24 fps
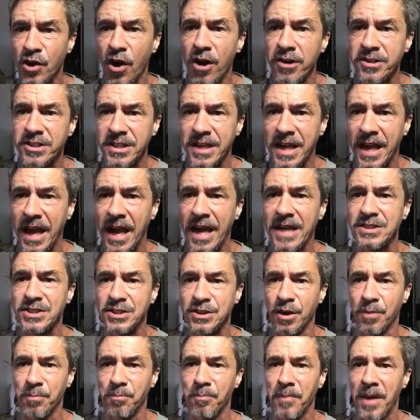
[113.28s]
Dogs, cats,
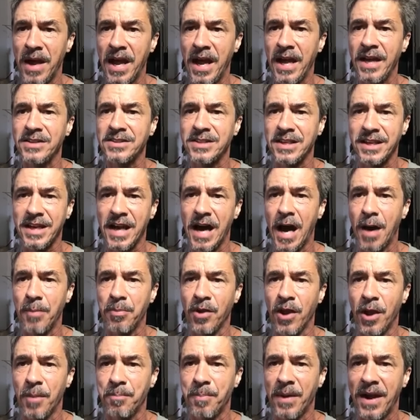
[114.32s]
they're made to
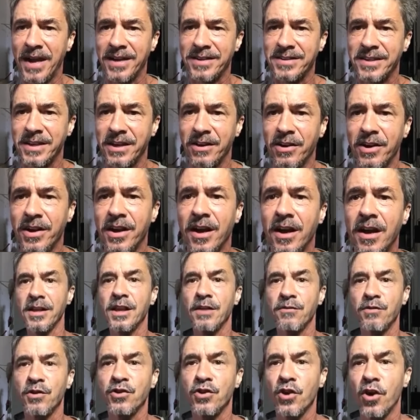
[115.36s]
gobble up bacteria.
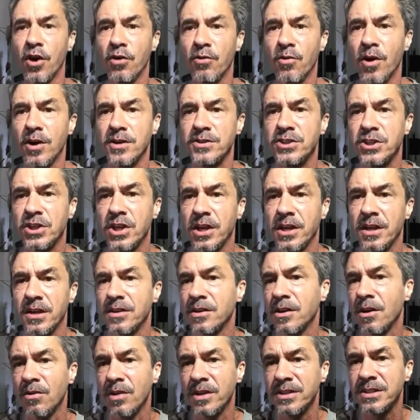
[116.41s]
Give your dog raw
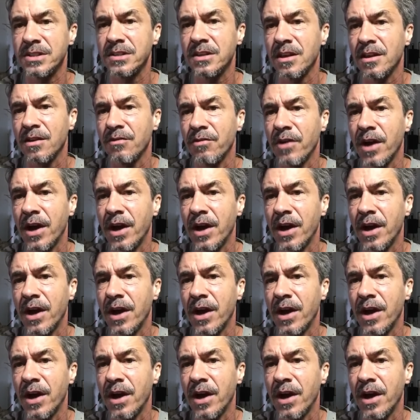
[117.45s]
chicken, don't listen to the